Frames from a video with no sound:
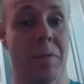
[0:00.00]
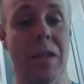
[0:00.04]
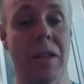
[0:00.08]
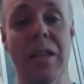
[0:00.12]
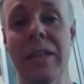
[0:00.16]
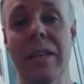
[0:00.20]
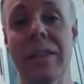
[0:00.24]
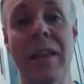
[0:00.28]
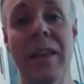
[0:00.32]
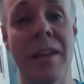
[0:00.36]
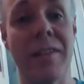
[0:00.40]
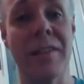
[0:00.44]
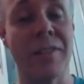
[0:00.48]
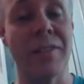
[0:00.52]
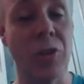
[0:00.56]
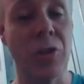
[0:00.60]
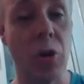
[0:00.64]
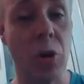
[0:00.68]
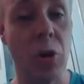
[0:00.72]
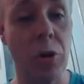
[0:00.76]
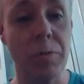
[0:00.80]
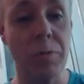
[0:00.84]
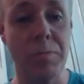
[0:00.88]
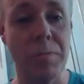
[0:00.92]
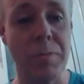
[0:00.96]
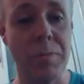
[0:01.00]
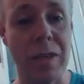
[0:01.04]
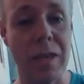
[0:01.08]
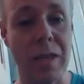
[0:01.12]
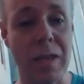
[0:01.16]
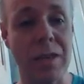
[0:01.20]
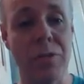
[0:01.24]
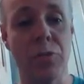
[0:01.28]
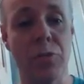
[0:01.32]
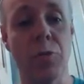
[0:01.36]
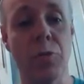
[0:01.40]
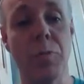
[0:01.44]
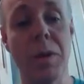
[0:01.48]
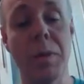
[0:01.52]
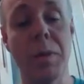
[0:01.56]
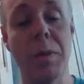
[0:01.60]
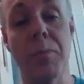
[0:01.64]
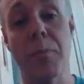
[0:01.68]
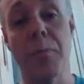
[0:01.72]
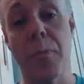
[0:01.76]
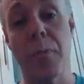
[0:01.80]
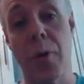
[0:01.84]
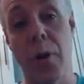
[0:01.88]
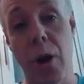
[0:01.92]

It does not mean to be